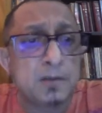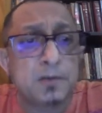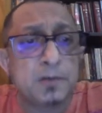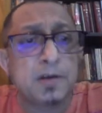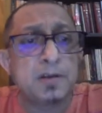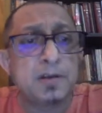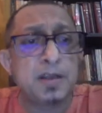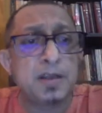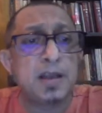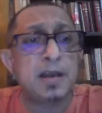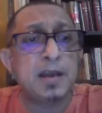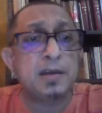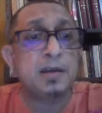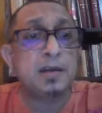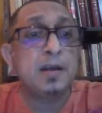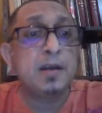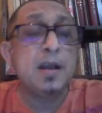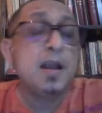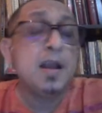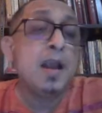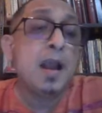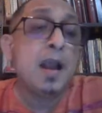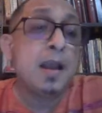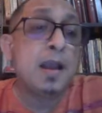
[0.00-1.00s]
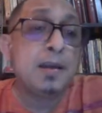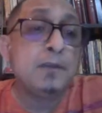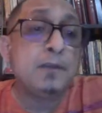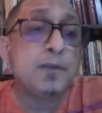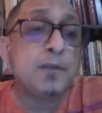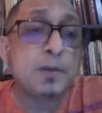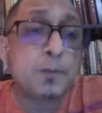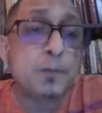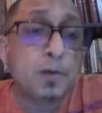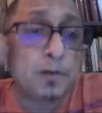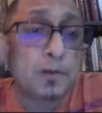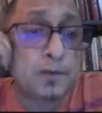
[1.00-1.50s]
And in
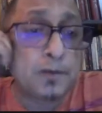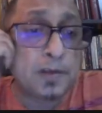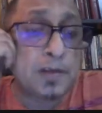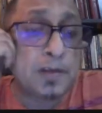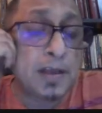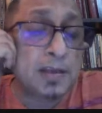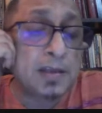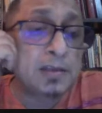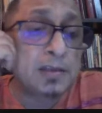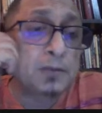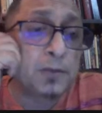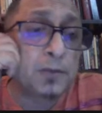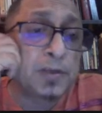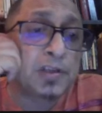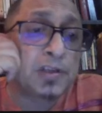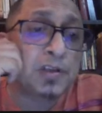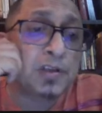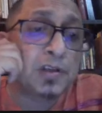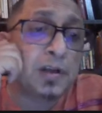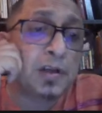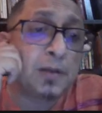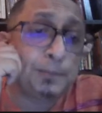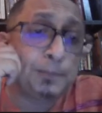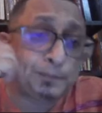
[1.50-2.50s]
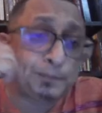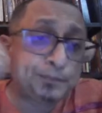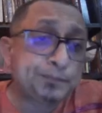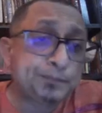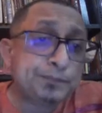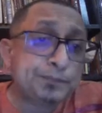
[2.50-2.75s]
fact, one of the things which